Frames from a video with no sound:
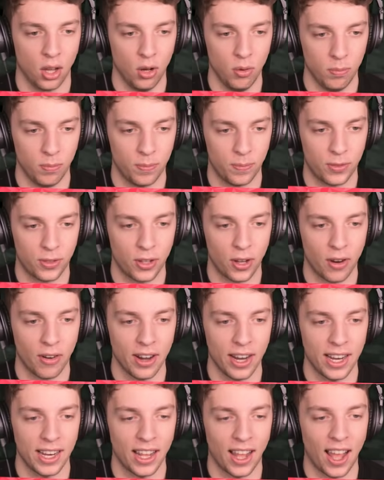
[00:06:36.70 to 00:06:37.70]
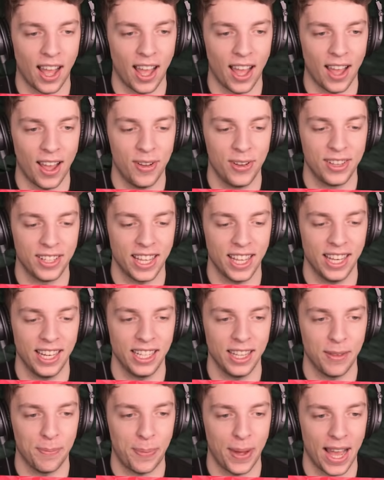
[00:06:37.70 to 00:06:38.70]
Cool. Bats oh, are sorry. so irritating. Just
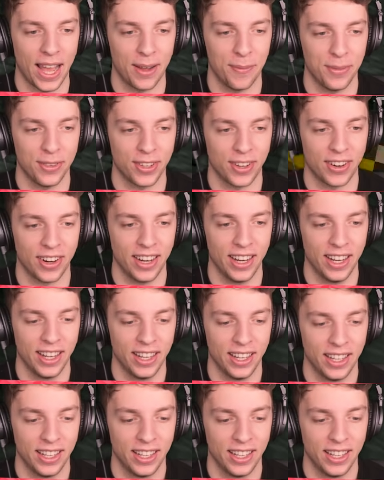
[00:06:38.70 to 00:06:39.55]
killing huh? the bat. I'm sorry.